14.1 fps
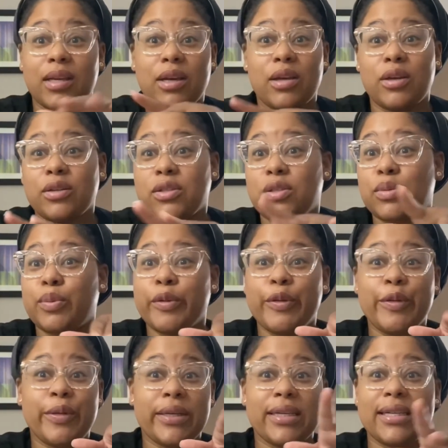
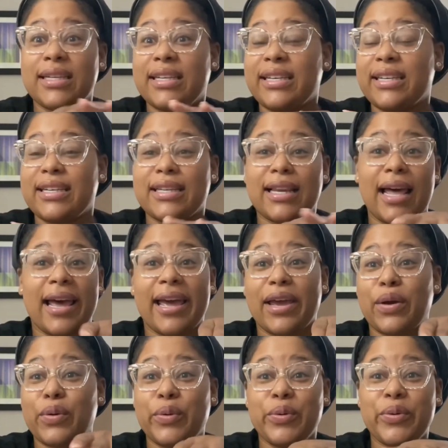spooky, like,
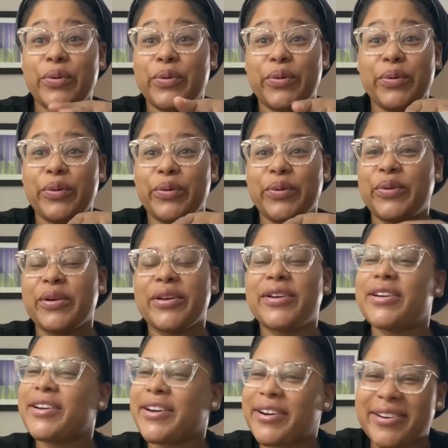ooh, you
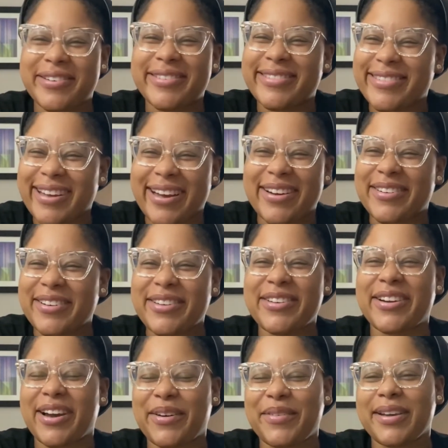know, how, you know
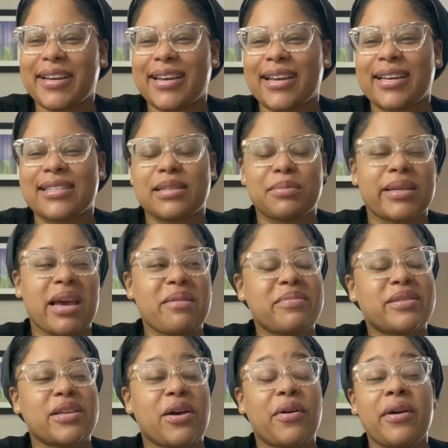how we can get sometimes.
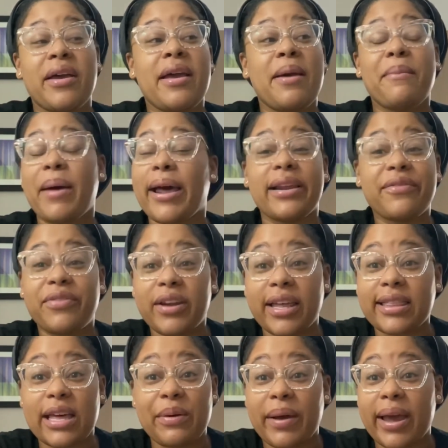So, but I didn't feel like
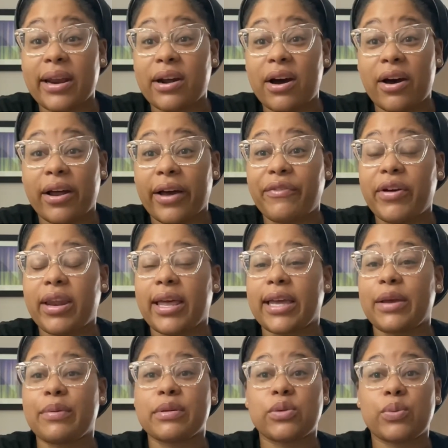that way at all. I felt like it
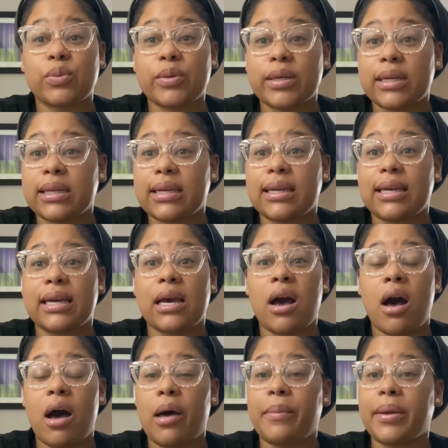was really
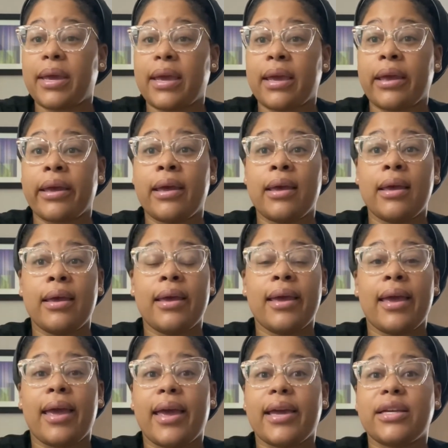calming
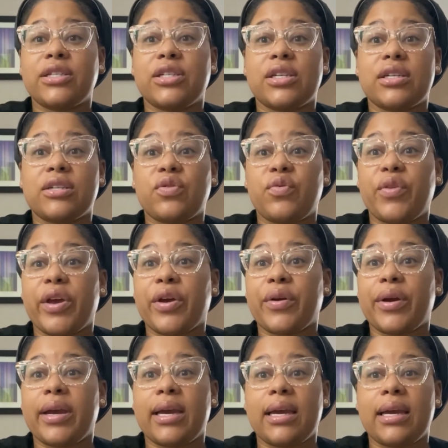and just
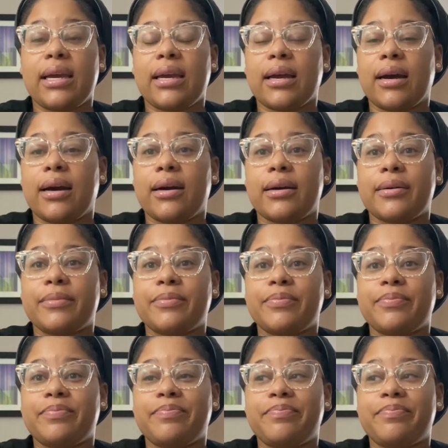very, um,